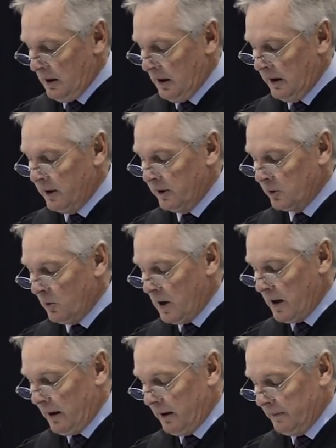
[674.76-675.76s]
And here's
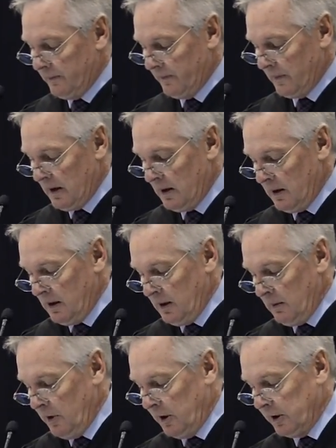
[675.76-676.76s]
why.
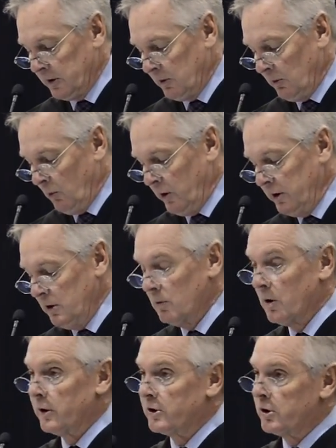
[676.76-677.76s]
Because when
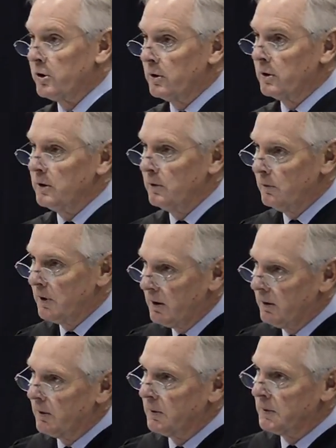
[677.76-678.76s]
you are sure you
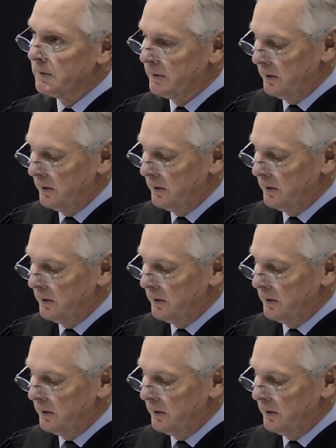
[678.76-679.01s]
know,